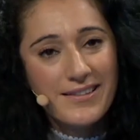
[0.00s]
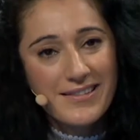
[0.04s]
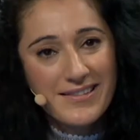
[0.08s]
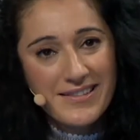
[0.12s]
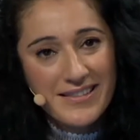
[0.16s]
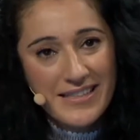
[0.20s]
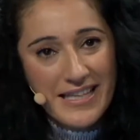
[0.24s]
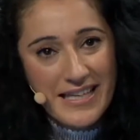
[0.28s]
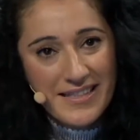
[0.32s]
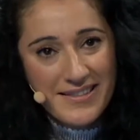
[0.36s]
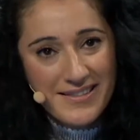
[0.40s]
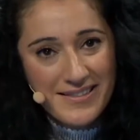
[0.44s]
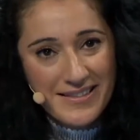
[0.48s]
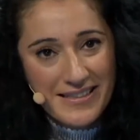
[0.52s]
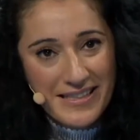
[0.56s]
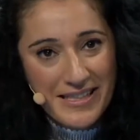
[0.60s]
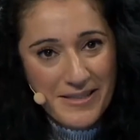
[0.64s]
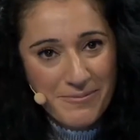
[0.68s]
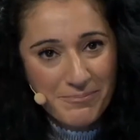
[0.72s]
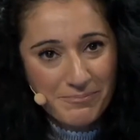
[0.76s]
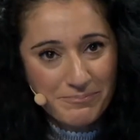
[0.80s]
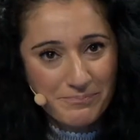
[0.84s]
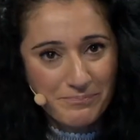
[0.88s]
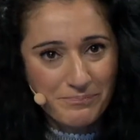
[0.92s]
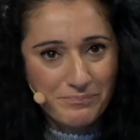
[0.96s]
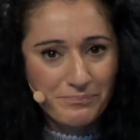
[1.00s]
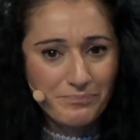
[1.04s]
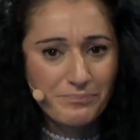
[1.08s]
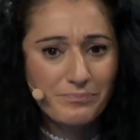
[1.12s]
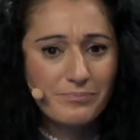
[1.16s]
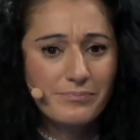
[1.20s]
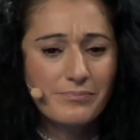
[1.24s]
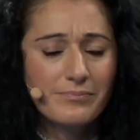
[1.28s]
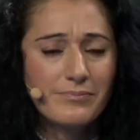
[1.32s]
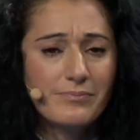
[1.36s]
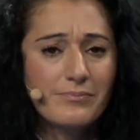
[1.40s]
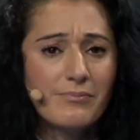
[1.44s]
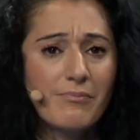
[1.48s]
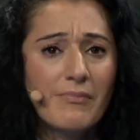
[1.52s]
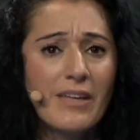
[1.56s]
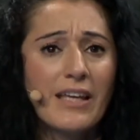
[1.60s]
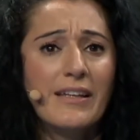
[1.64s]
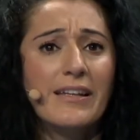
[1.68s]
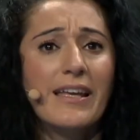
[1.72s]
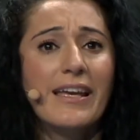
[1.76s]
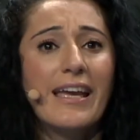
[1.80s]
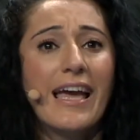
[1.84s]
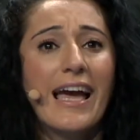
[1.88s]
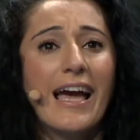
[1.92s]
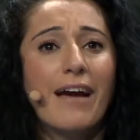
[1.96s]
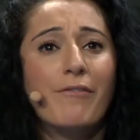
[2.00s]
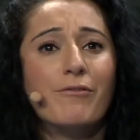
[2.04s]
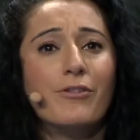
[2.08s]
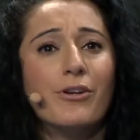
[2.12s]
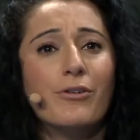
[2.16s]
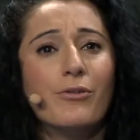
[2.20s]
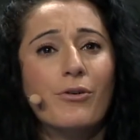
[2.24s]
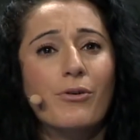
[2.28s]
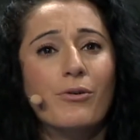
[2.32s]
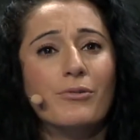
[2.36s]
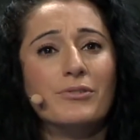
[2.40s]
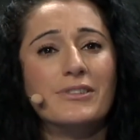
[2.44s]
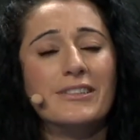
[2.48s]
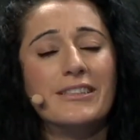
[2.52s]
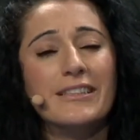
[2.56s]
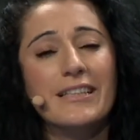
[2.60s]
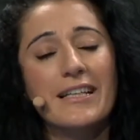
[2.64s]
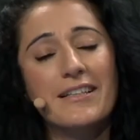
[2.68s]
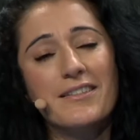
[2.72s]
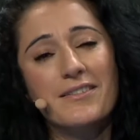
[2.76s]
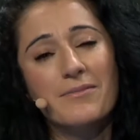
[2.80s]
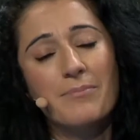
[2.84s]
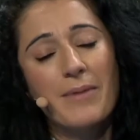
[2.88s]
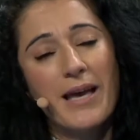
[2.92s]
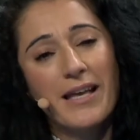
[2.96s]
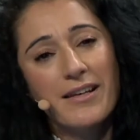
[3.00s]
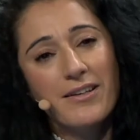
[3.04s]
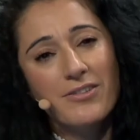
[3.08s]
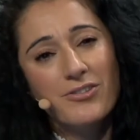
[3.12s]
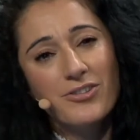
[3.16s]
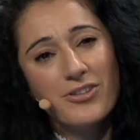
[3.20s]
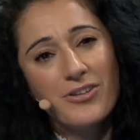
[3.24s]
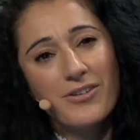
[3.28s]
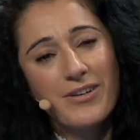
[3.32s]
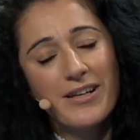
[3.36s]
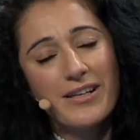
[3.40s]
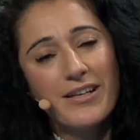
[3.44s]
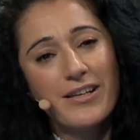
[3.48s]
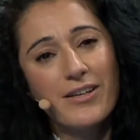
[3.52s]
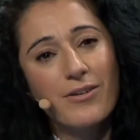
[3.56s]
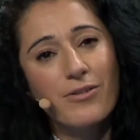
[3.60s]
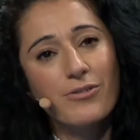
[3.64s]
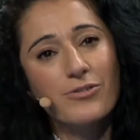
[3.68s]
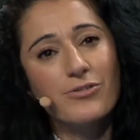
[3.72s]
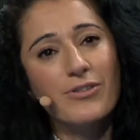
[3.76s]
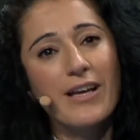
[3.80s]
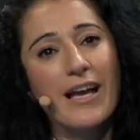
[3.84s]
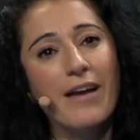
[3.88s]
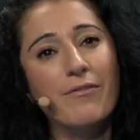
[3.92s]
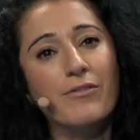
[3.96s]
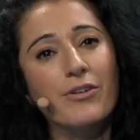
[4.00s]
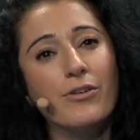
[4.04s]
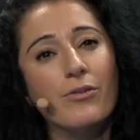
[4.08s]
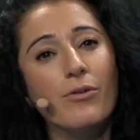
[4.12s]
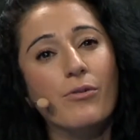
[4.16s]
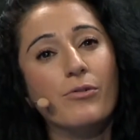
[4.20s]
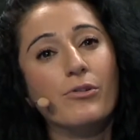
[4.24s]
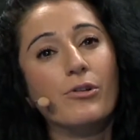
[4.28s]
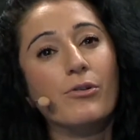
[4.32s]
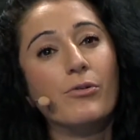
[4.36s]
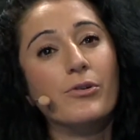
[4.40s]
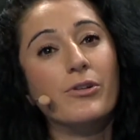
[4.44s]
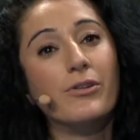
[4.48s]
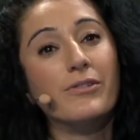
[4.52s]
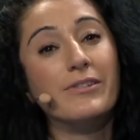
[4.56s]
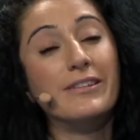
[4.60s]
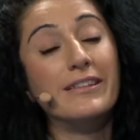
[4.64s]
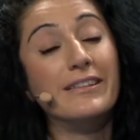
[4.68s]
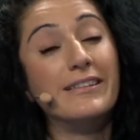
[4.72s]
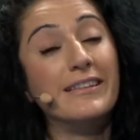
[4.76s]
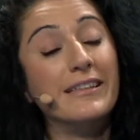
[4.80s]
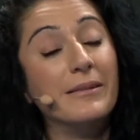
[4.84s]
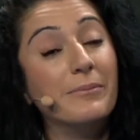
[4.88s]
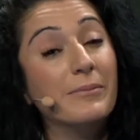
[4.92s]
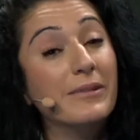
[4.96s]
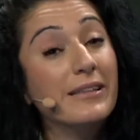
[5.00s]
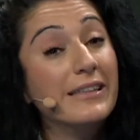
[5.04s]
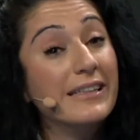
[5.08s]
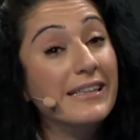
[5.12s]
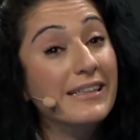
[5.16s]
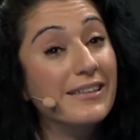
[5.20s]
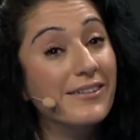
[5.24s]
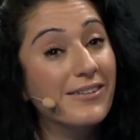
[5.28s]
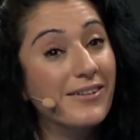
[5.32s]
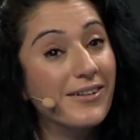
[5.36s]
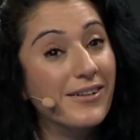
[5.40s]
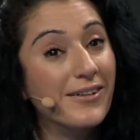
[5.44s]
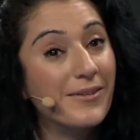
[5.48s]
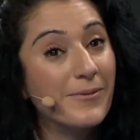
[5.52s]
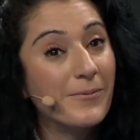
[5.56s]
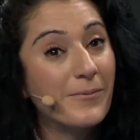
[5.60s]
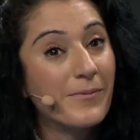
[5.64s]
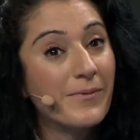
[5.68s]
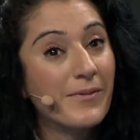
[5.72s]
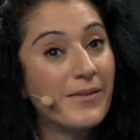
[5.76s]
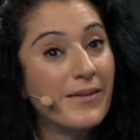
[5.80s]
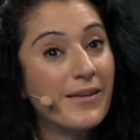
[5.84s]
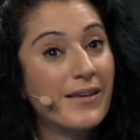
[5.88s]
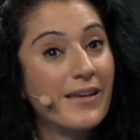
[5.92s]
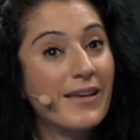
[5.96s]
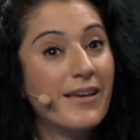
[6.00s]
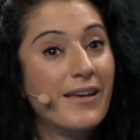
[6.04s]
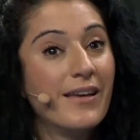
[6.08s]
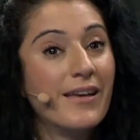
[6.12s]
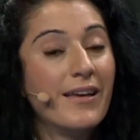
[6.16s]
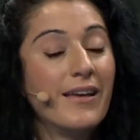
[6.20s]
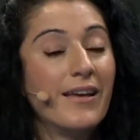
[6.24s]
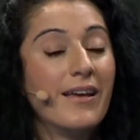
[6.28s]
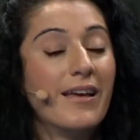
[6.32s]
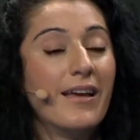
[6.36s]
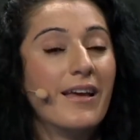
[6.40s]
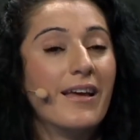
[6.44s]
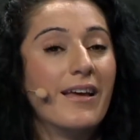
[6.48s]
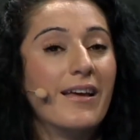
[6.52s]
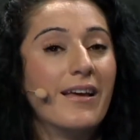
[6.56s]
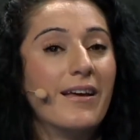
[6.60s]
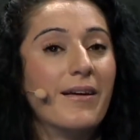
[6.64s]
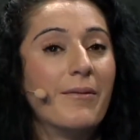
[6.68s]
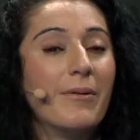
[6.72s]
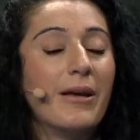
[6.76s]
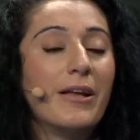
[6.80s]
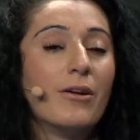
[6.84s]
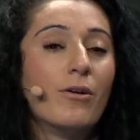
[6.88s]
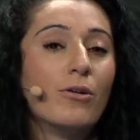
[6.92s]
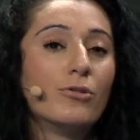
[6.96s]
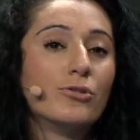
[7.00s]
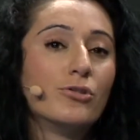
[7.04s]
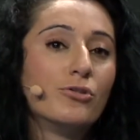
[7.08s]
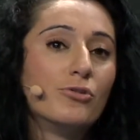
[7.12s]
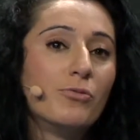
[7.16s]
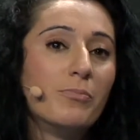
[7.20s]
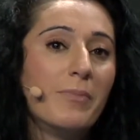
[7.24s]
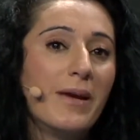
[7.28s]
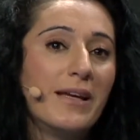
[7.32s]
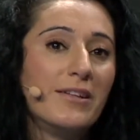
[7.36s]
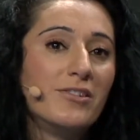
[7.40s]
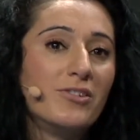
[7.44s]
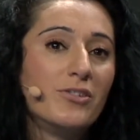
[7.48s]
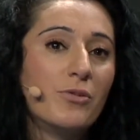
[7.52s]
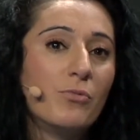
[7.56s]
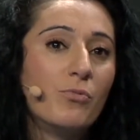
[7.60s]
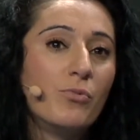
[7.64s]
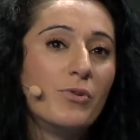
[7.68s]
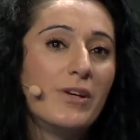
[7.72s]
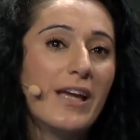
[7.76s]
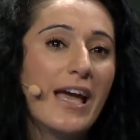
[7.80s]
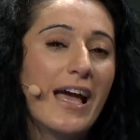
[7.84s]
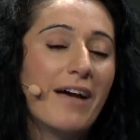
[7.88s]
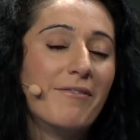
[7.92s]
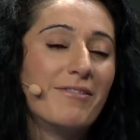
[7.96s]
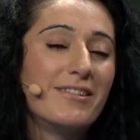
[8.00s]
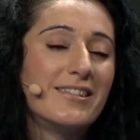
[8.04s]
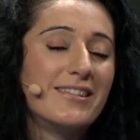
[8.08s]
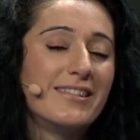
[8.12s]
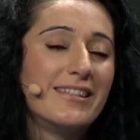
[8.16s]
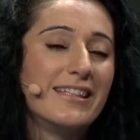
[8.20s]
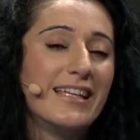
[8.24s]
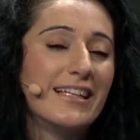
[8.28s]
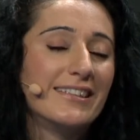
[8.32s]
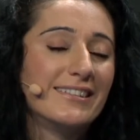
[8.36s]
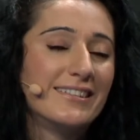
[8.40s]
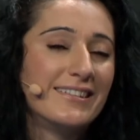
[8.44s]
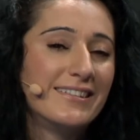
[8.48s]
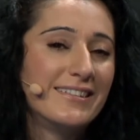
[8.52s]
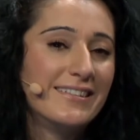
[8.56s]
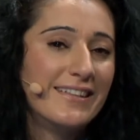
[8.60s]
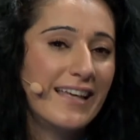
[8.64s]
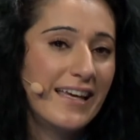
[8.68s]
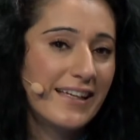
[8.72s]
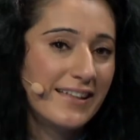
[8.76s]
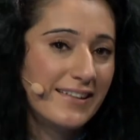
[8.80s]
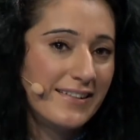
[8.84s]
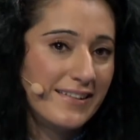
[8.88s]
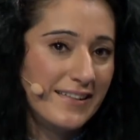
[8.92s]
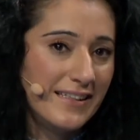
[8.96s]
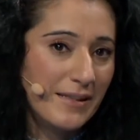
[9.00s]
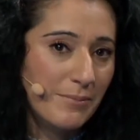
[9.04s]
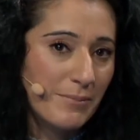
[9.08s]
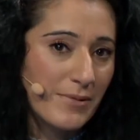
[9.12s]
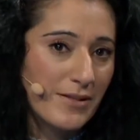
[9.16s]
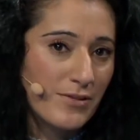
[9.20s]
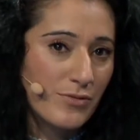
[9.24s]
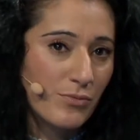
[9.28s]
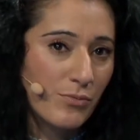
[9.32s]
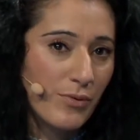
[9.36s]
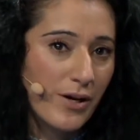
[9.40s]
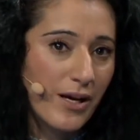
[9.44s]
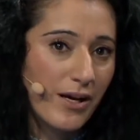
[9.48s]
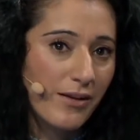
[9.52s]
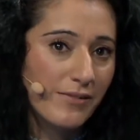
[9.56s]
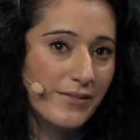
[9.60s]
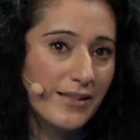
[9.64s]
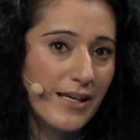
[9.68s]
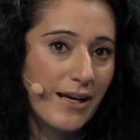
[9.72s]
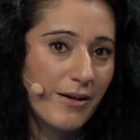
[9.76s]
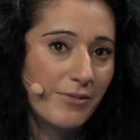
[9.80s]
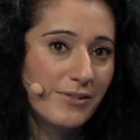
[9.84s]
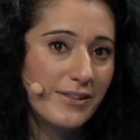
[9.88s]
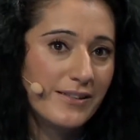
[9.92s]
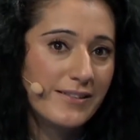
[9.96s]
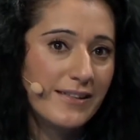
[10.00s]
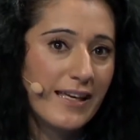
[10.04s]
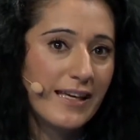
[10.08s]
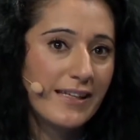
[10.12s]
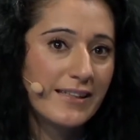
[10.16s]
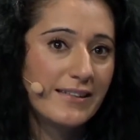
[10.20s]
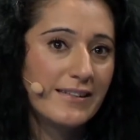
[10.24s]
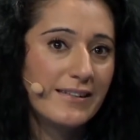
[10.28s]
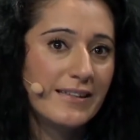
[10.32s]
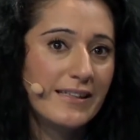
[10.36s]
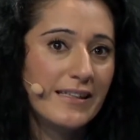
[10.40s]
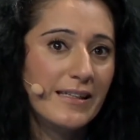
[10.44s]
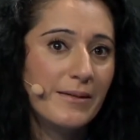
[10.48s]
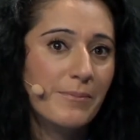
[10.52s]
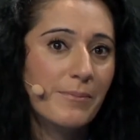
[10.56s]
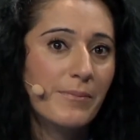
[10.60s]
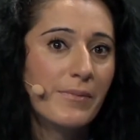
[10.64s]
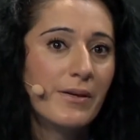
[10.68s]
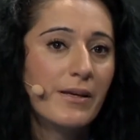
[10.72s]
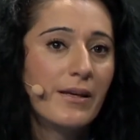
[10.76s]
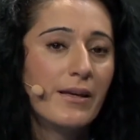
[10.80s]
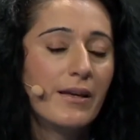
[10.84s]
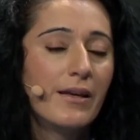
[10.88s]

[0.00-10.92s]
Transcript: the CS team. And they have their own CS manager, and they also have their own loyalty team leader. And also to mention, we have a CS tech team as well. Now, the tech team